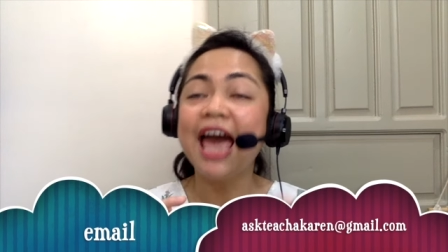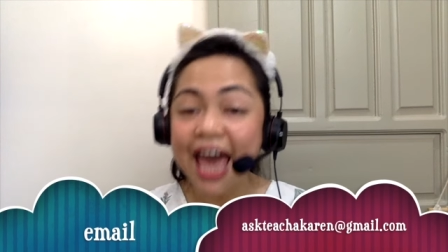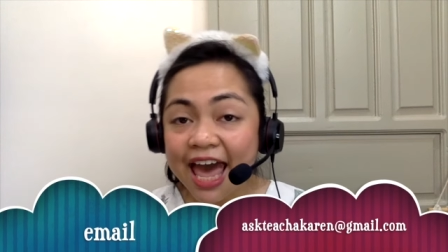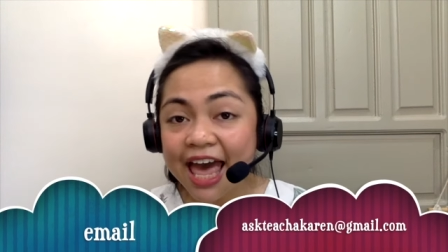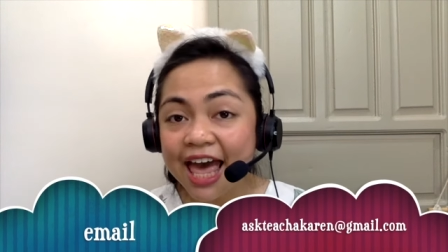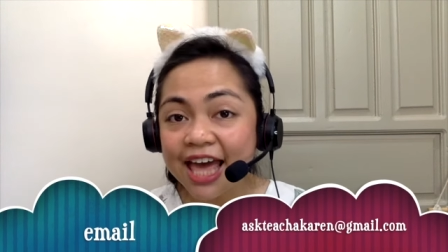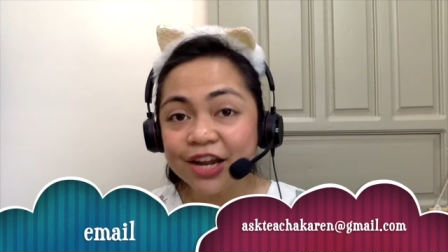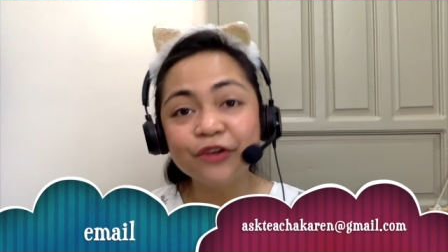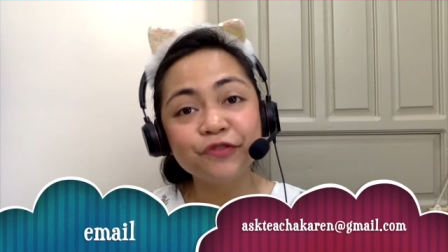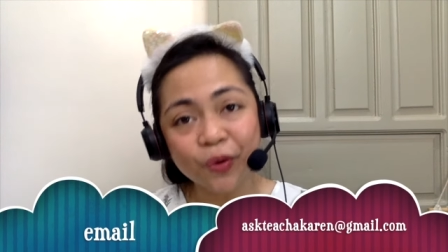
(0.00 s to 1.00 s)
And
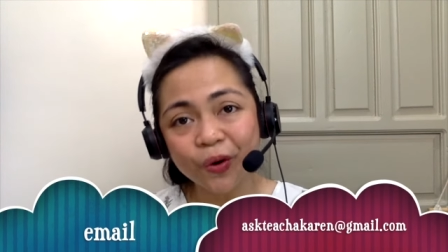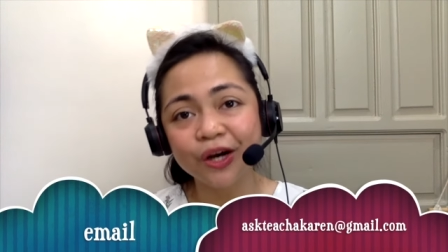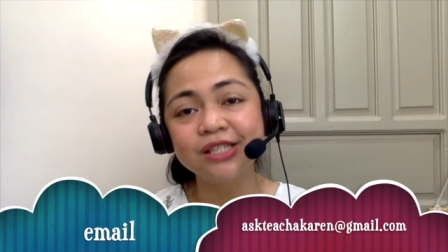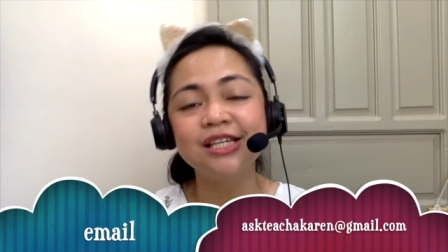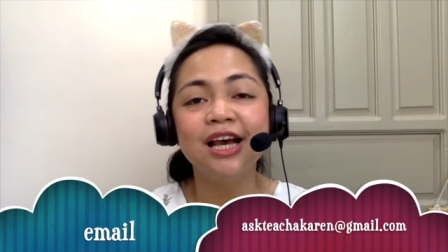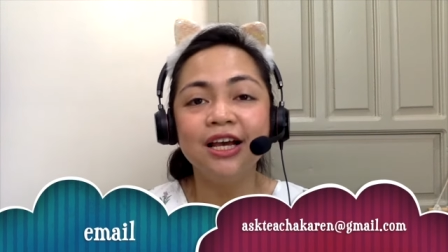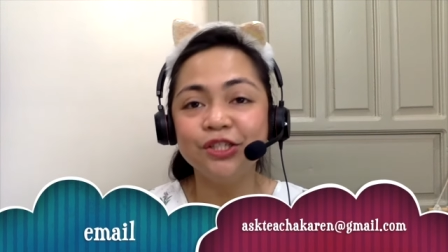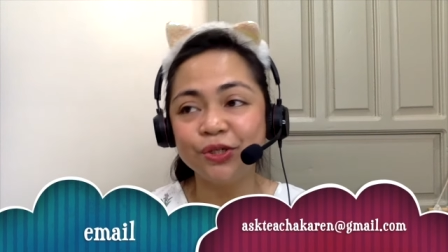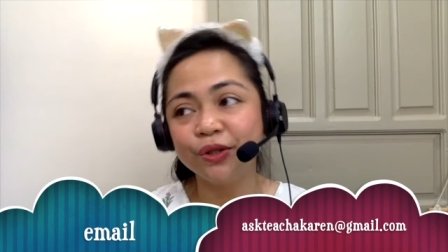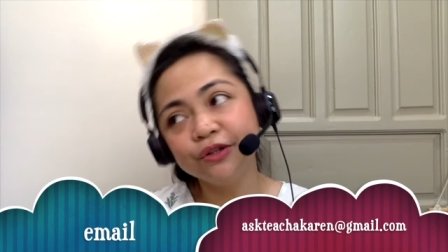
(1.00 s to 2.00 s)
of course,
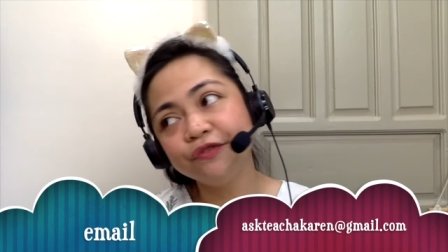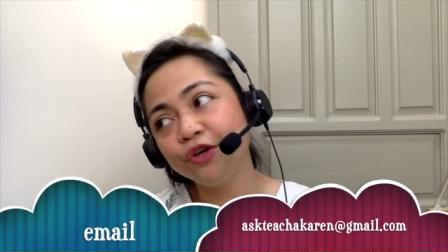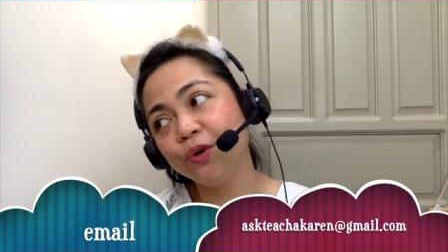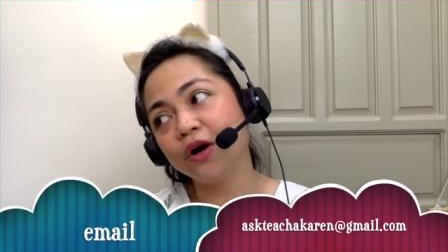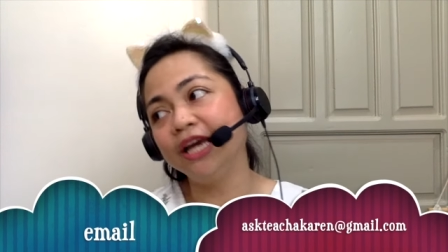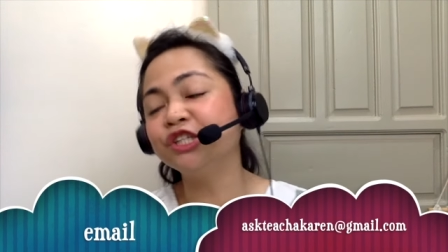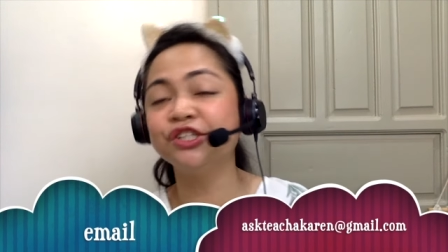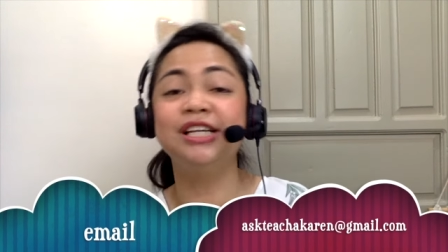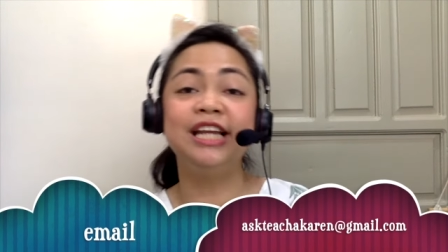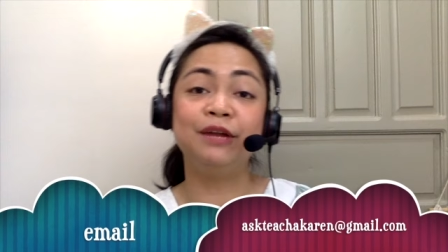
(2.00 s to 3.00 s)
to those of you who are
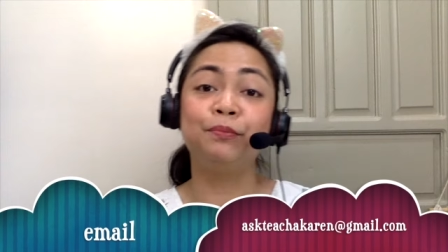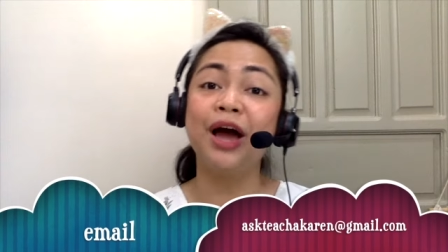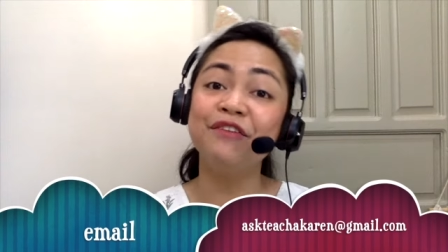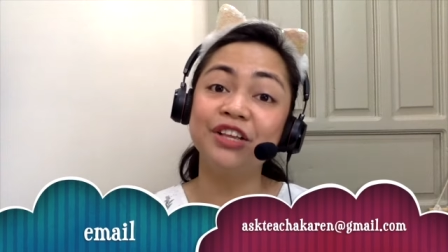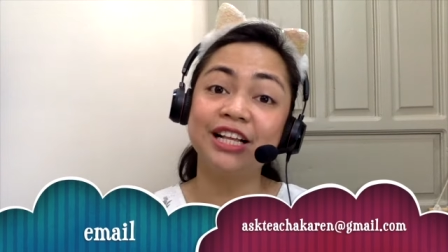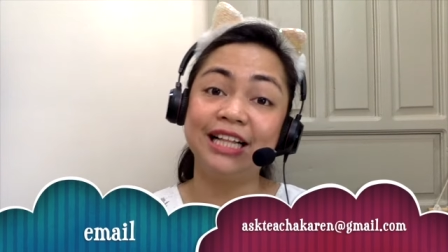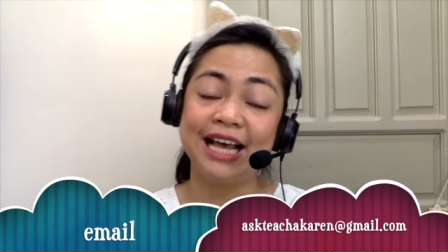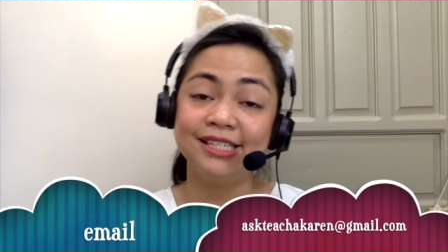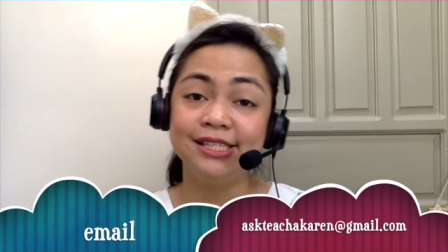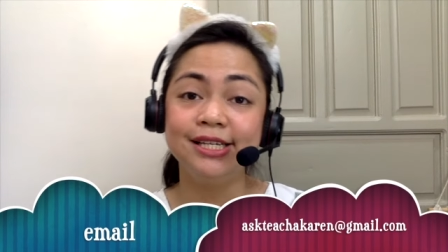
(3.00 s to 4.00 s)
interested in private
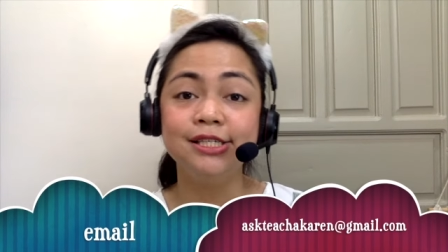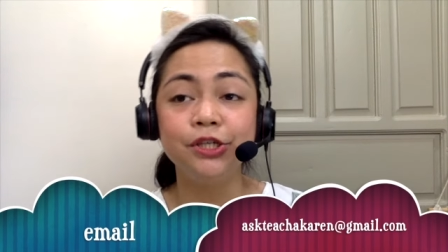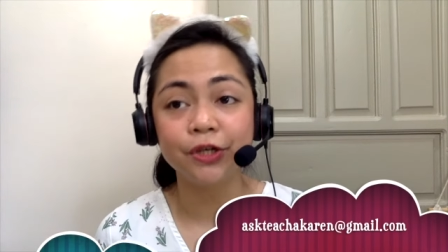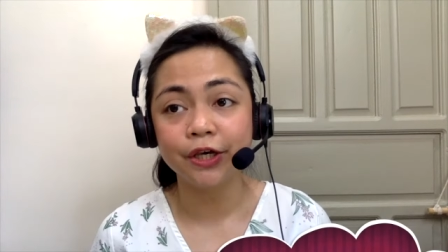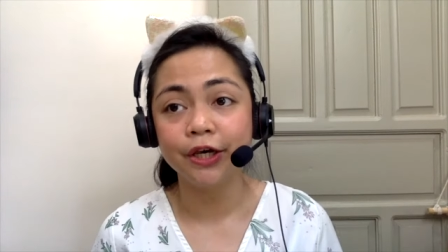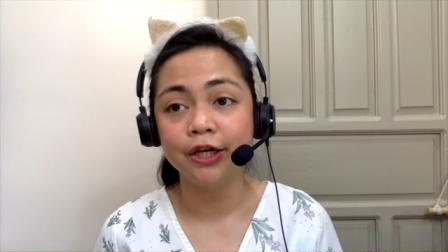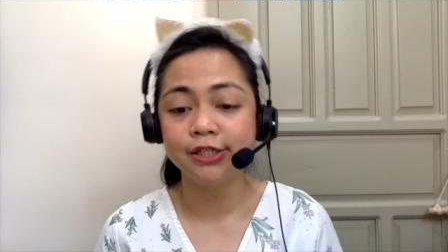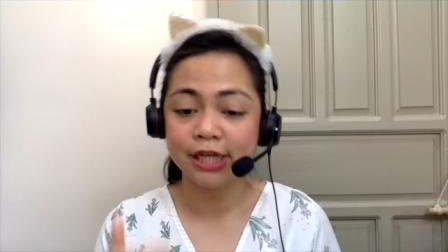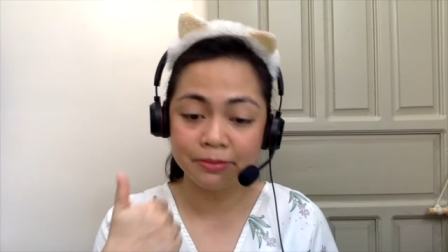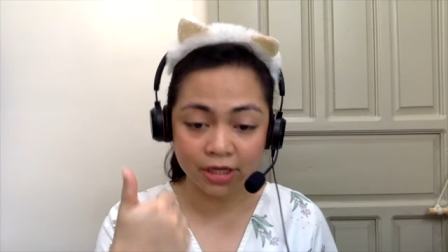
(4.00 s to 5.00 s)
classes, you could
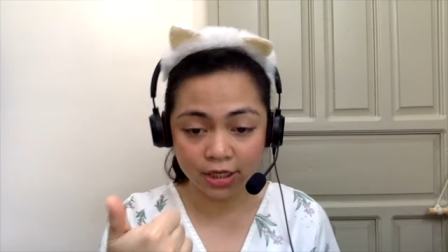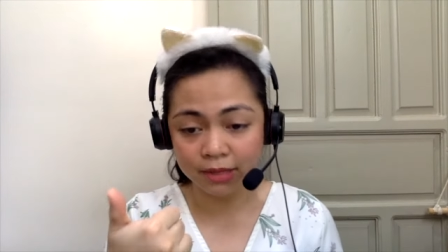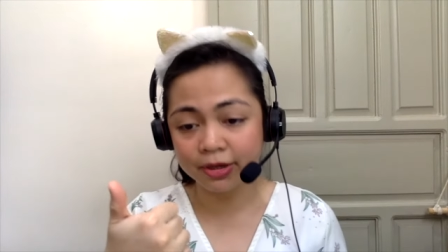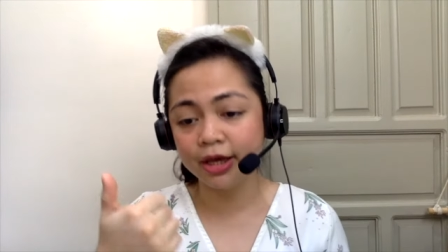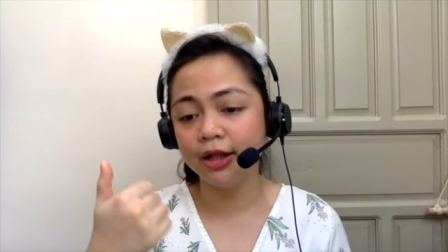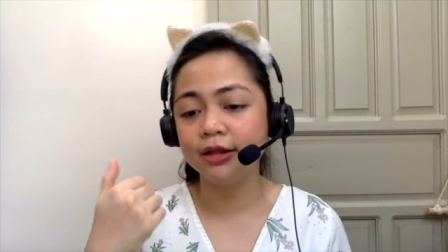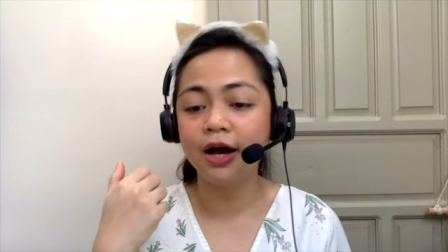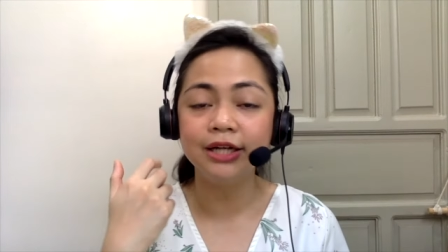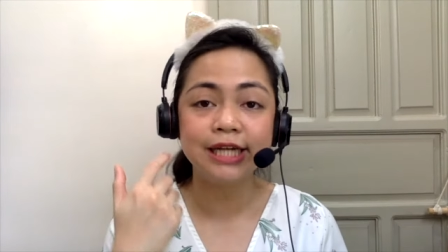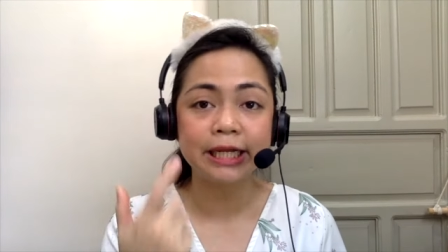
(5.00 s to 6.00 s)
send me an email,
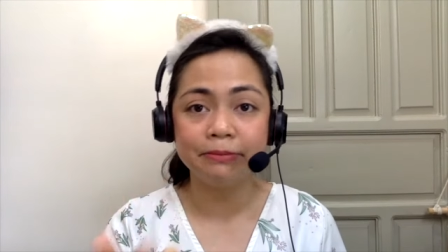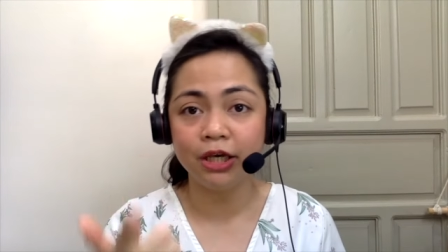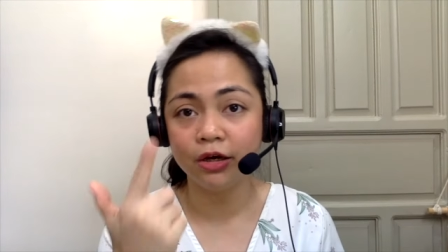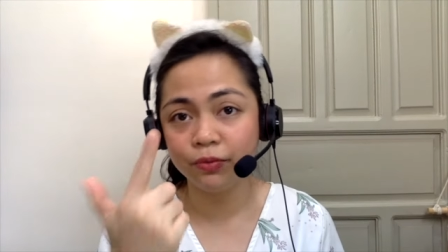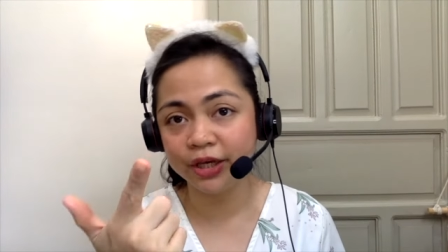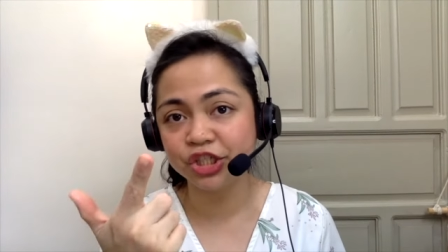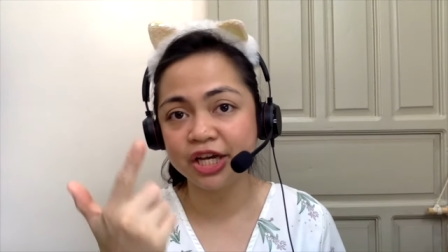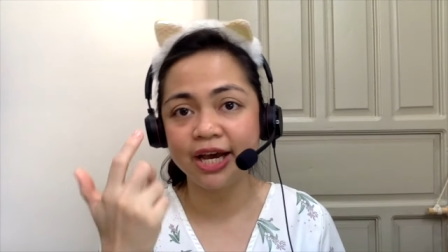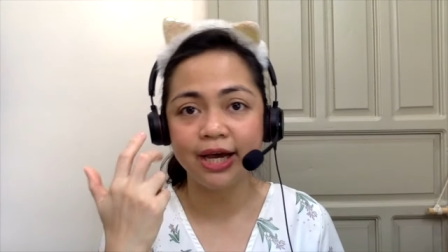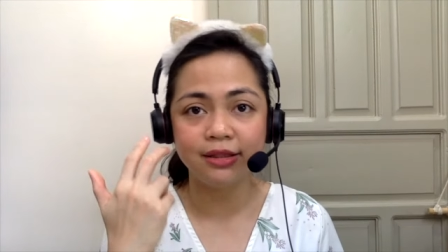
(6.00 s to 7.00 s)
contact me on
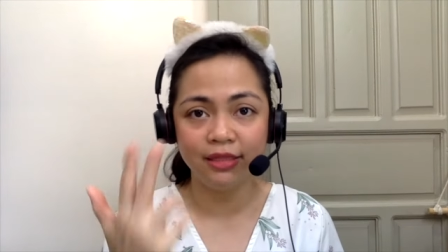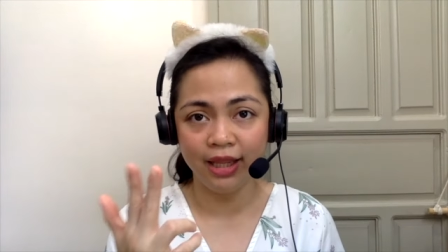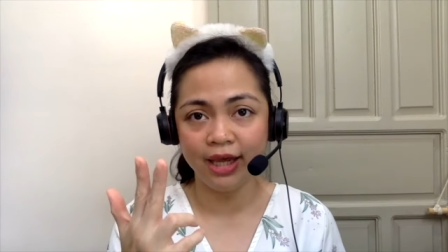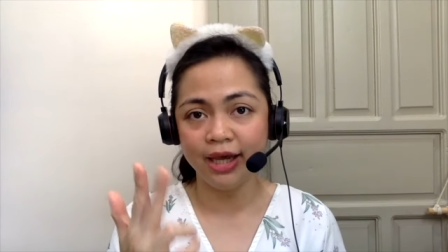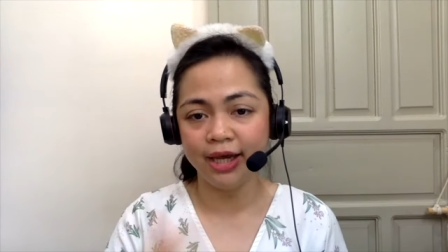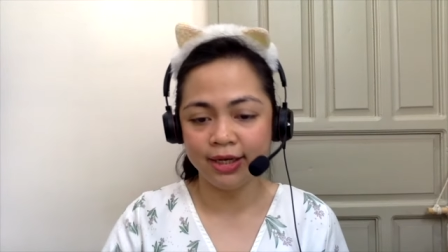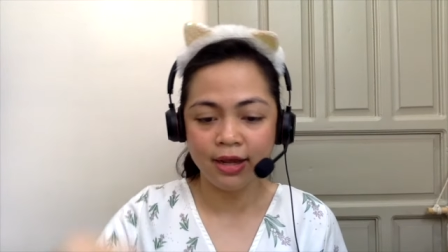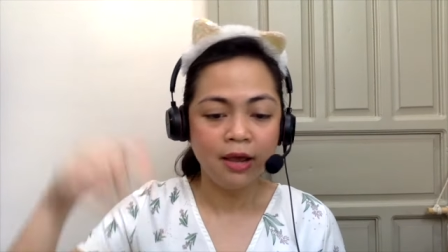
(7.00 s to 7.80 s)
WeChat, Line.